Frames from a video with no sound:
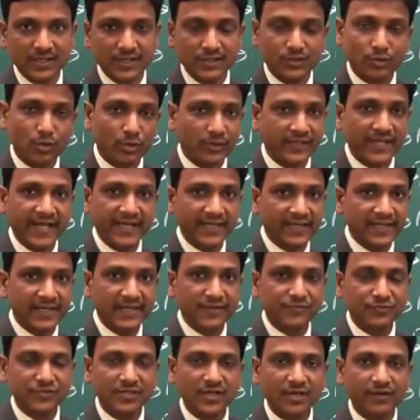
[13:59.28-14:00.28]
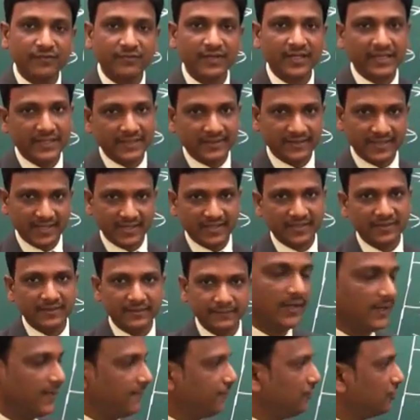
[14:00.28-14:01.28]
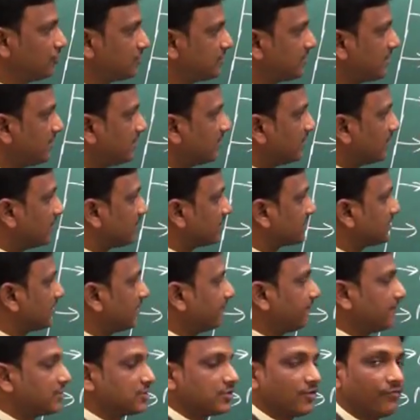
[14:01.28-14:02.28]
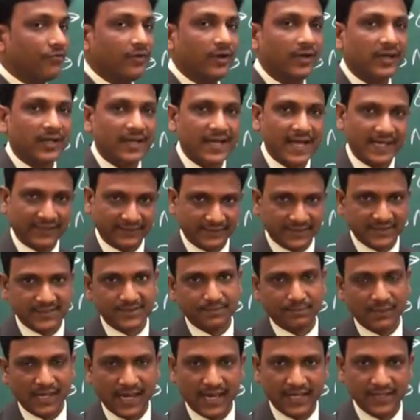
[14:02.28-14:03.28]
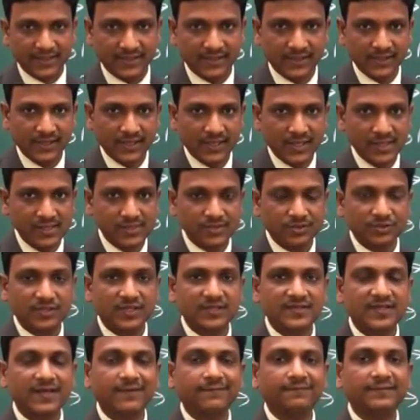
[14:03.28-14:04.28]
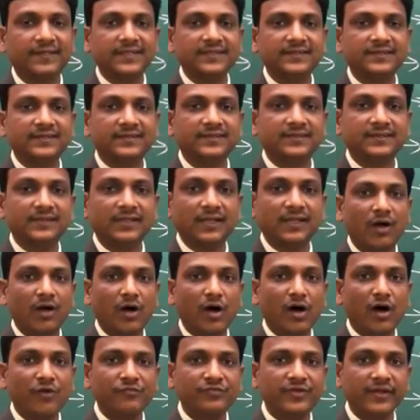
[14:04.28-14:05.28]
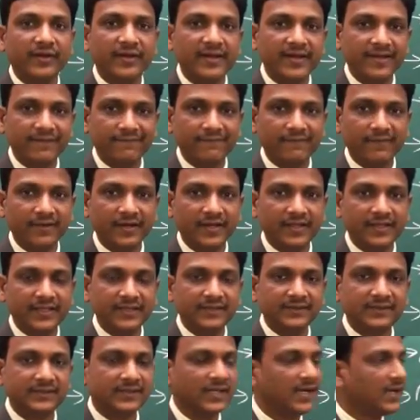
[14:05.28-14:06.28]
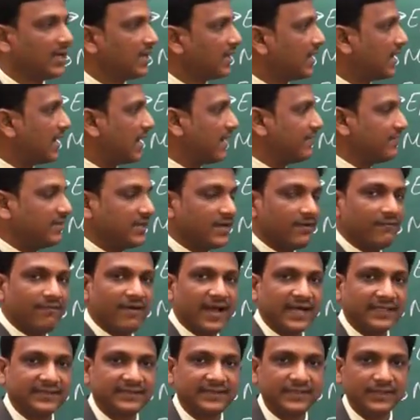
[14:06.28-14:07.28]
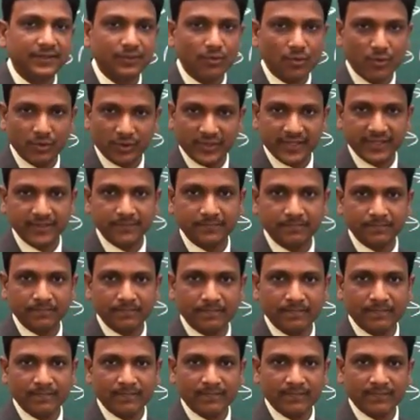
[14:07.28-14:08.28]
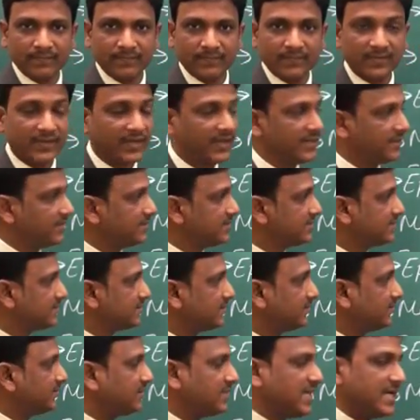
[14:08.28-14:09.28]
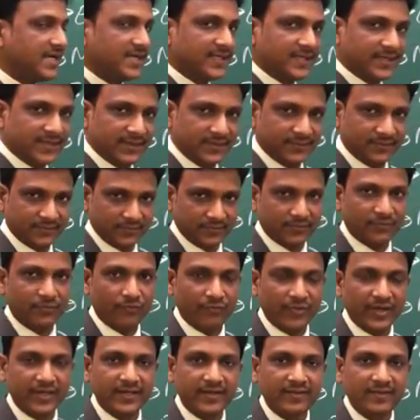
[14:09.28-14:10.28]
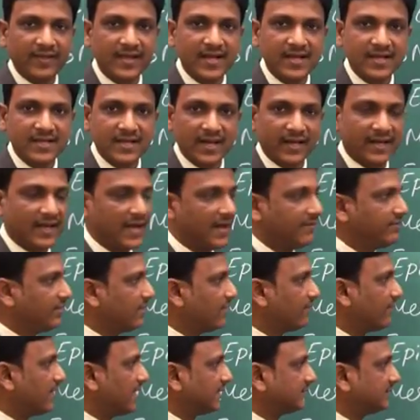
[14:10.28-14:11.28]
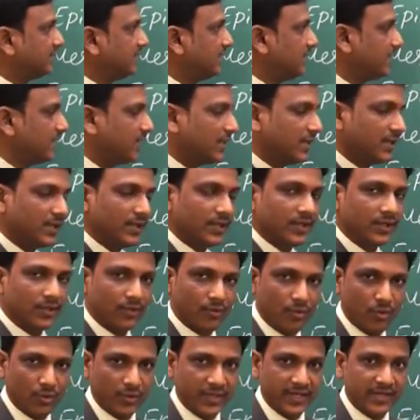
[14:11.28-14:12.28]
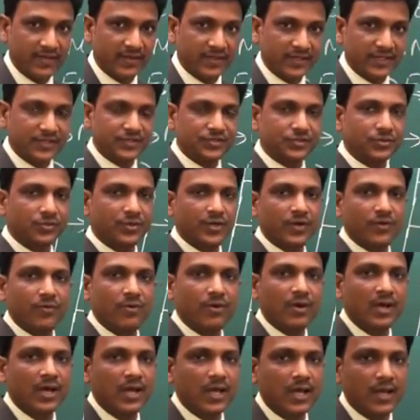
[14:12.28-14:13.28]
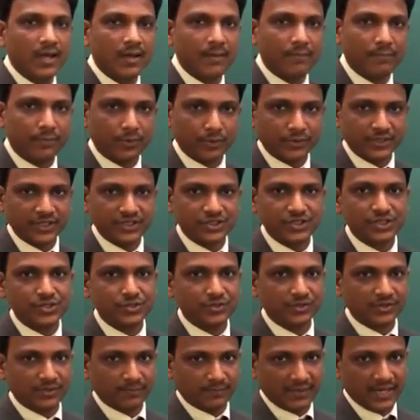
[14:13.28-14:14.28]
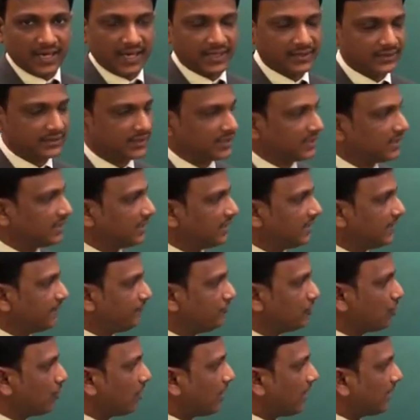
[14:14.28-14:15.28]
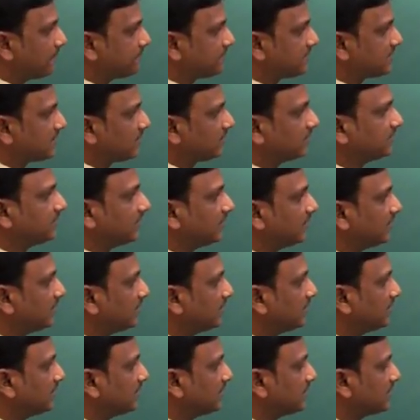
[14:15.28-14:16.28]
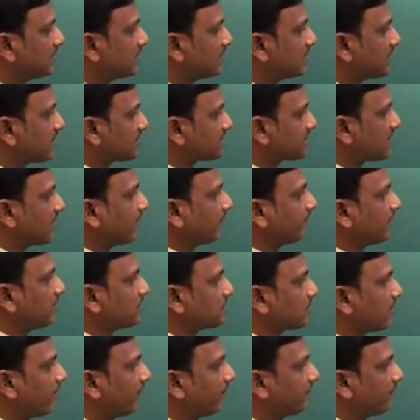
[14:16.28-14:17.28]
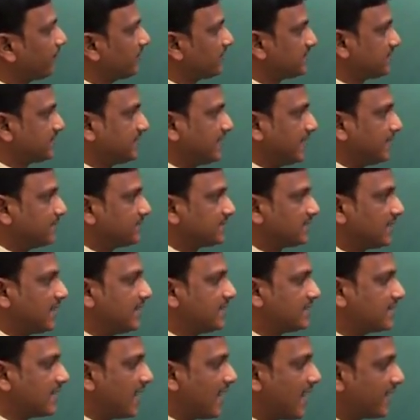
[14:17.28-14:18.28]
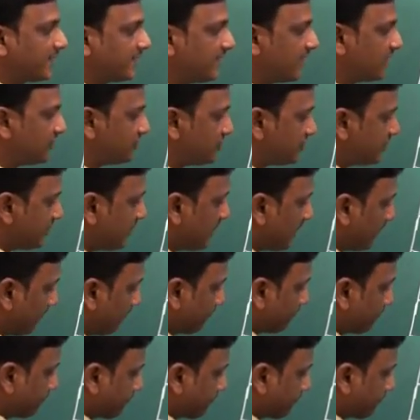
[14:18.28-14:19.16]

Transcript: So their leaves are very thick. If you see the surface of a cactus plant, so the surface of the leaf, it is having a waxy coating. It is thick, very thick and having a waxy coating that is to give protection to the plant. If you observe the surface of stems like acacia,